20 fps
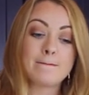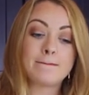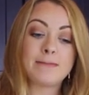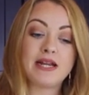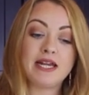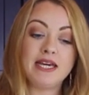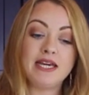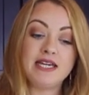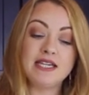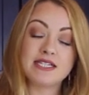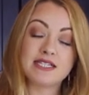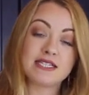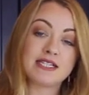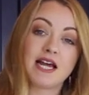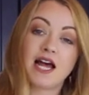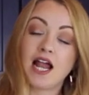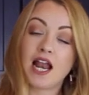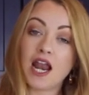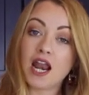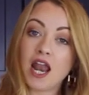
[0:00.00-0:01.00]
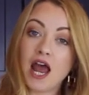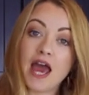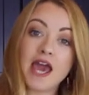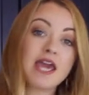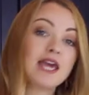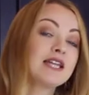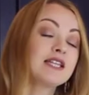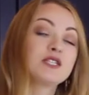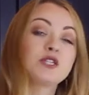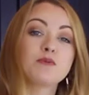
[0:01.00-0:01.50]
Please
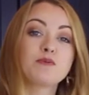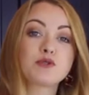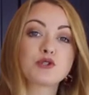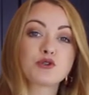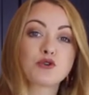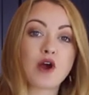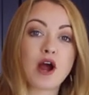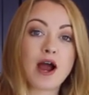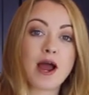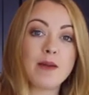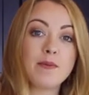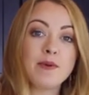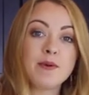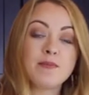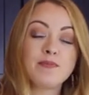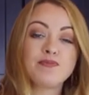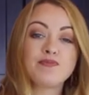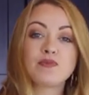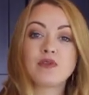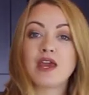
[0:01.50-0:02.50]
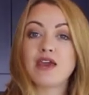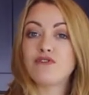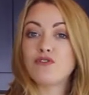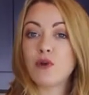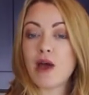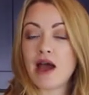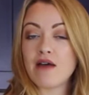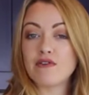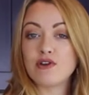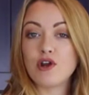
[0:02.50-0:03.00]
like and subscribe. If
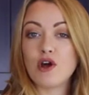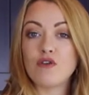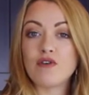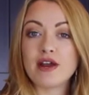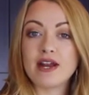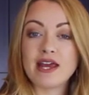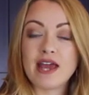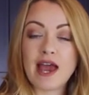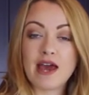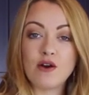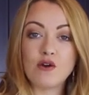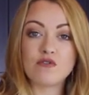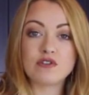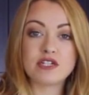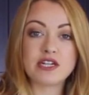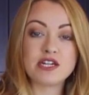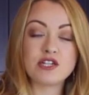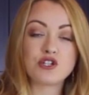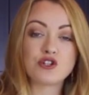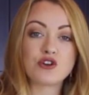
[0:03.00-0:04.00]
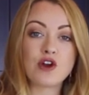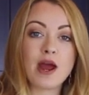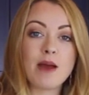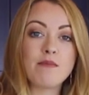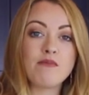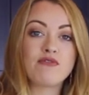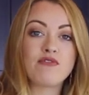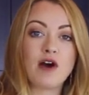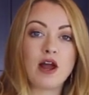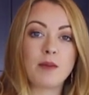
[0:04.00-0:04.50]
you haven't already, head over to
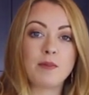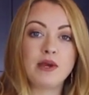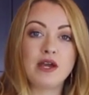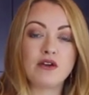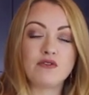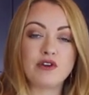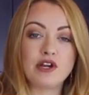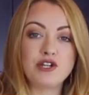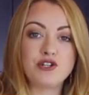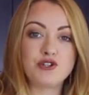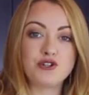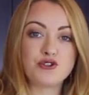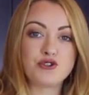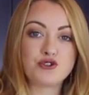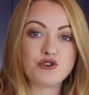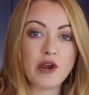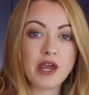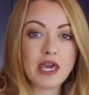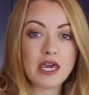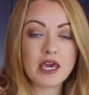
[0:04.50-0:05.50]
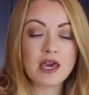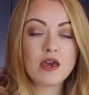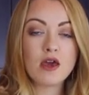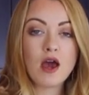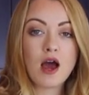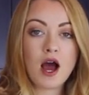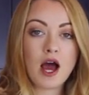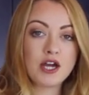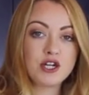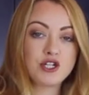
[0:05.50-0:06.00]
Instagram, follow me at Raise Your Drink.
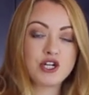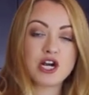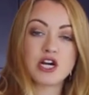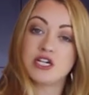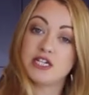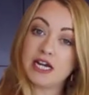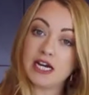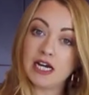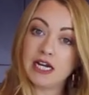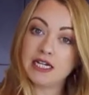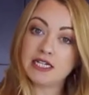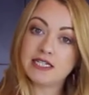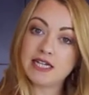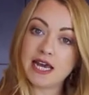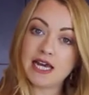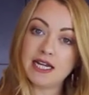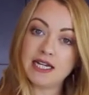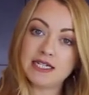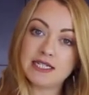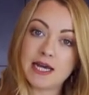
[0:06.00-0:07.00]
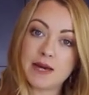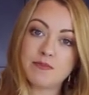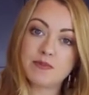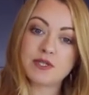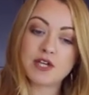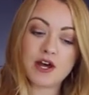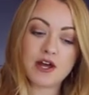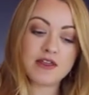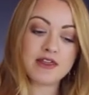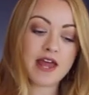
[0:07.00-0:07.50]
I share da- daily
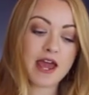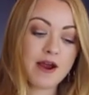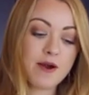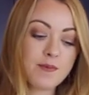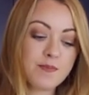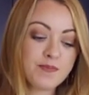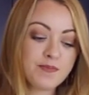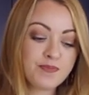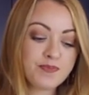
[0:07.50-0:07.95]
tips on there.